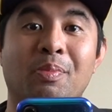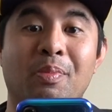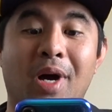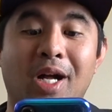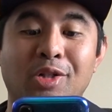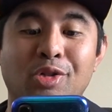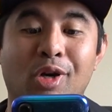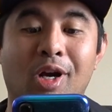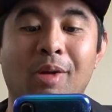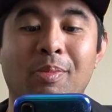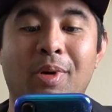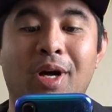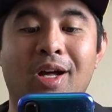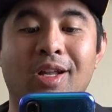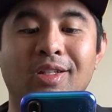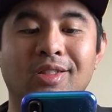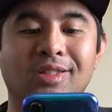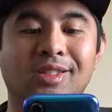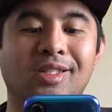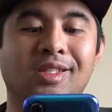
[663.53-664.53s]
My
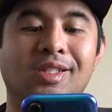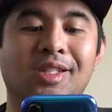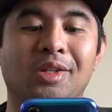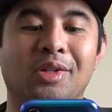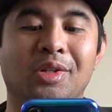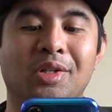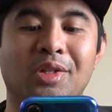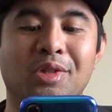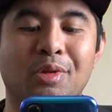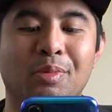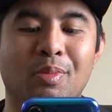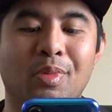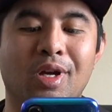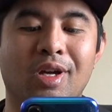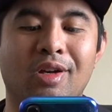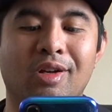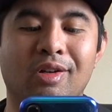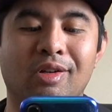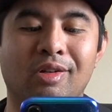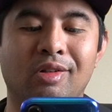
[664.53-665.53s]
tripod is still in the
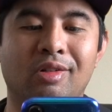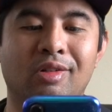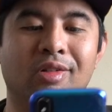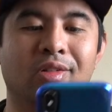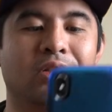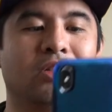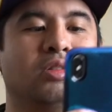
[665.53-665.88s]
mail.